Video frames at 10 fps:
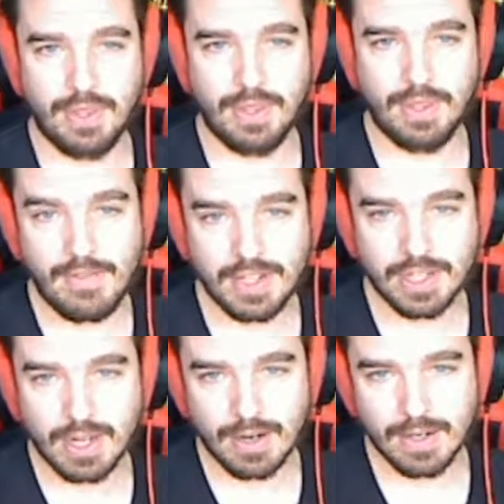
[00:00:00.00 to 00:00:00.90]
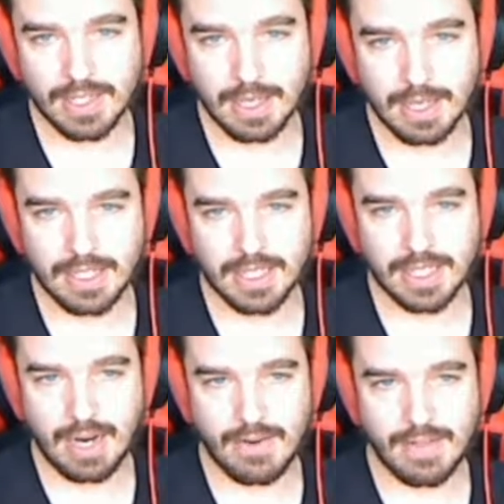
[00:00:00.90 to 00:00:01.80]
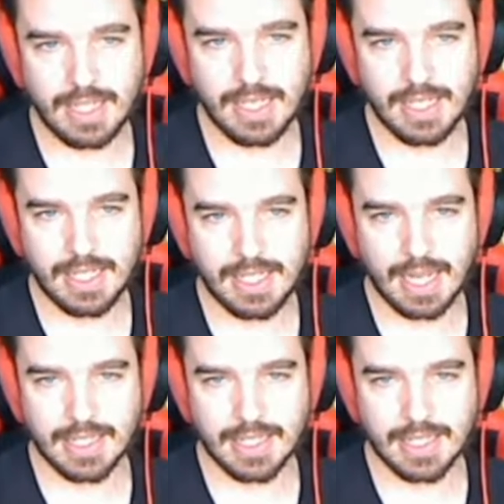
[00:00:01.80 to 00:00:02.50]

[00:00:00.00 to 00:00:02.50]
3 vision cards, summons, guaranteed 10x